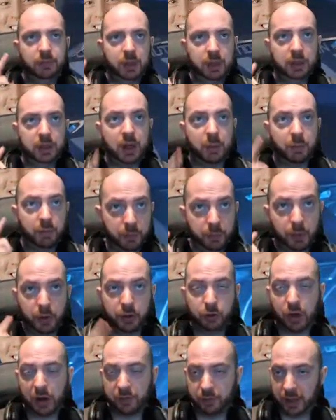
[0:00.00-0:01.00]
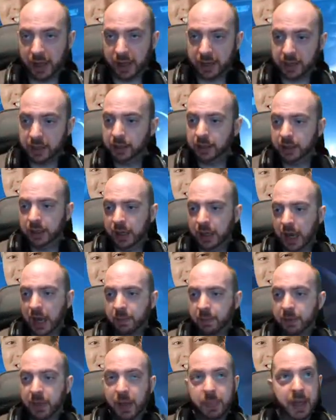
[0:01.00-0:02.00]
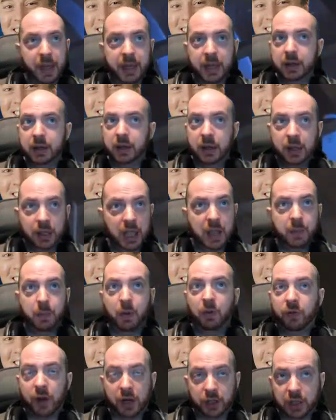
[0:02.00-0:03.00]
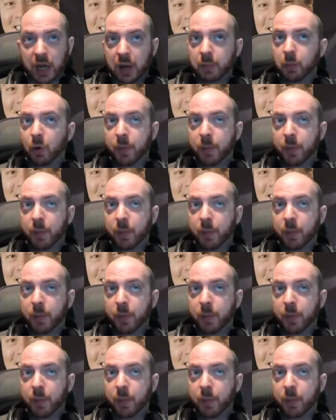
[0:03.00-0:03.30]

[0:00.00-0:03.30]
jump point travel in. Then they can keep on fleshing out more